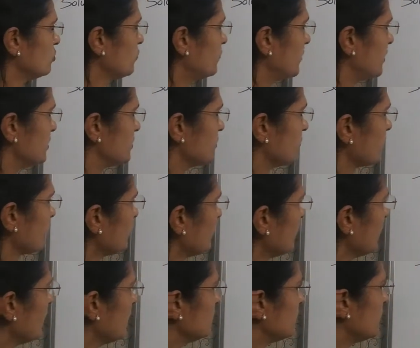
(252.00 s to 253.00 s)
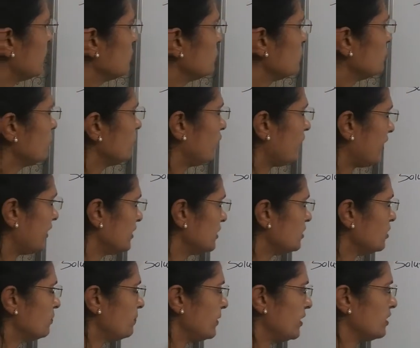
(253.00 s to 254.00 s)
rupees. Now to find
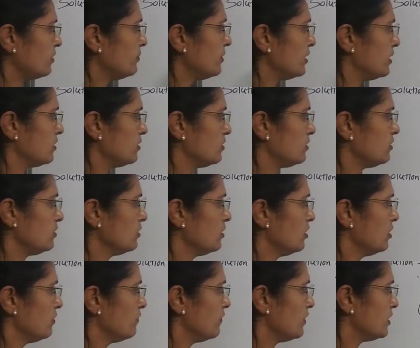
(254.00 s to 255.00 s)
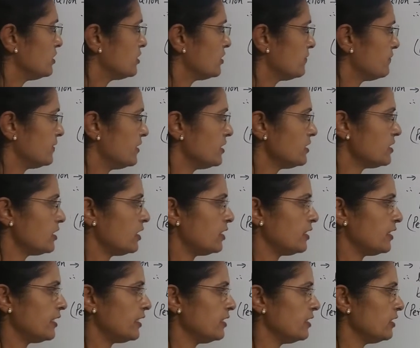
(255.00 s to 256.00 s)
the perimeter, we'll shift this
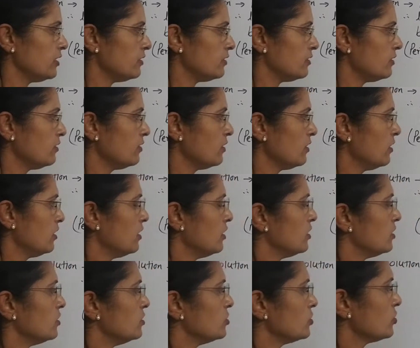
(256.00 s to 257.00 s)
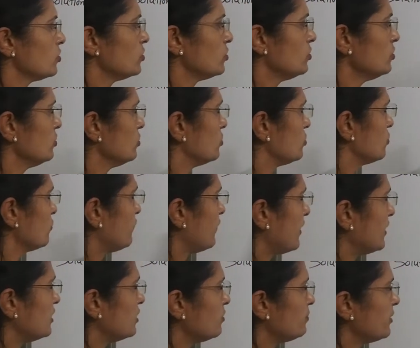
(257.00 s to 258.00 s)
100 here. So to
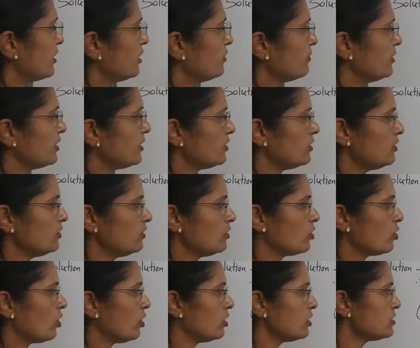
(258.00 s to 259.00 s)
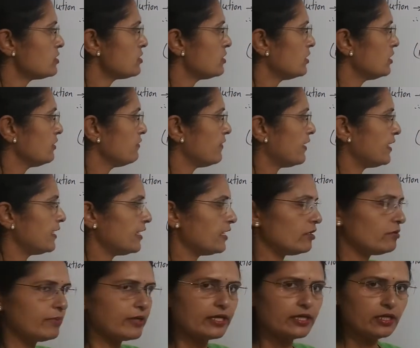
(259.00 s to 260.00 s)
find the perimeter, cost
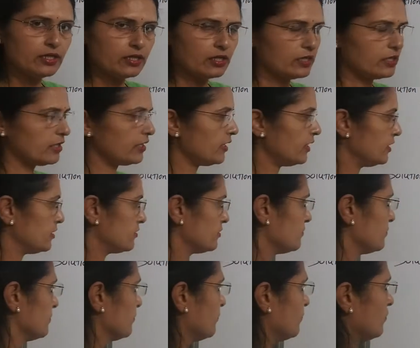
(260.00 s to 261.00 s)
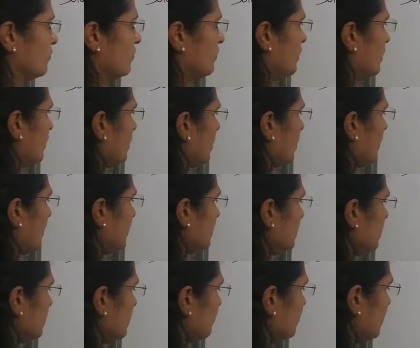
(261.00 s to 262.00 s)
divided by rate, and
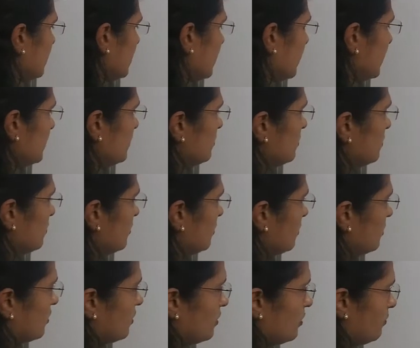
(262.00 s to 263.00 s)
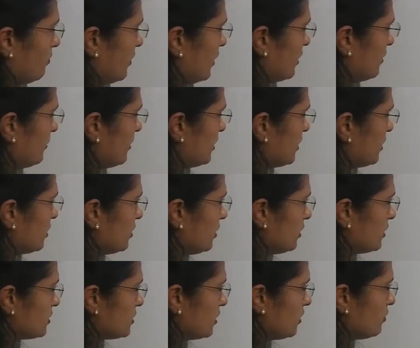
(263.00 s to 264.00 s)
here we'll get perimeter
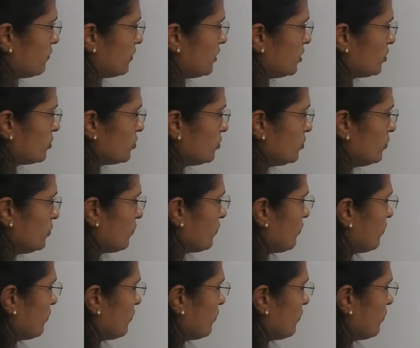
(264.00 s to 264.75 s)
is equal to